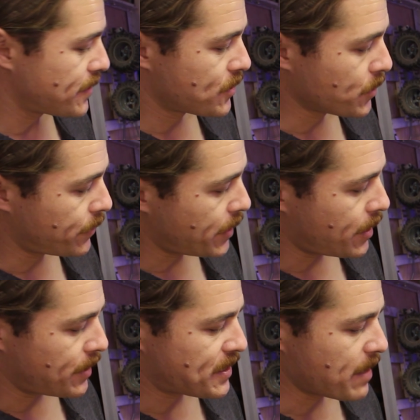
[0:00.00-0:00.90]
sort of
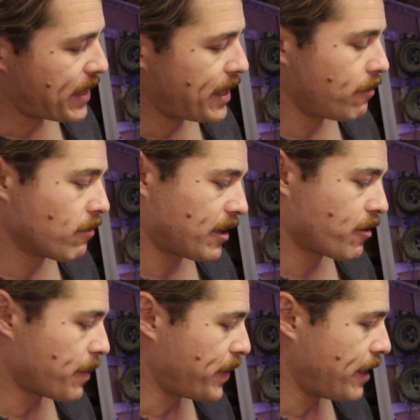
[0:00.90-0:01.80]
a
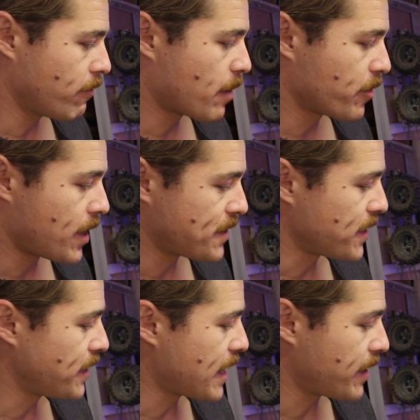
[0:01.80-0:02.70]
semi-grippy rubberized
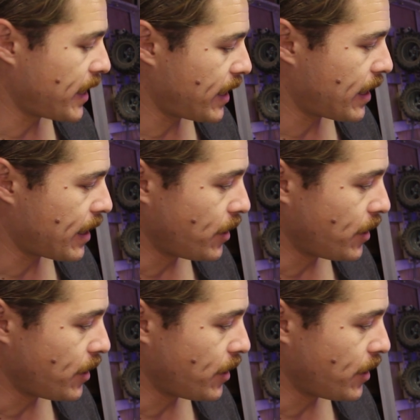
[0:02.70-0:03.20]
thing down here.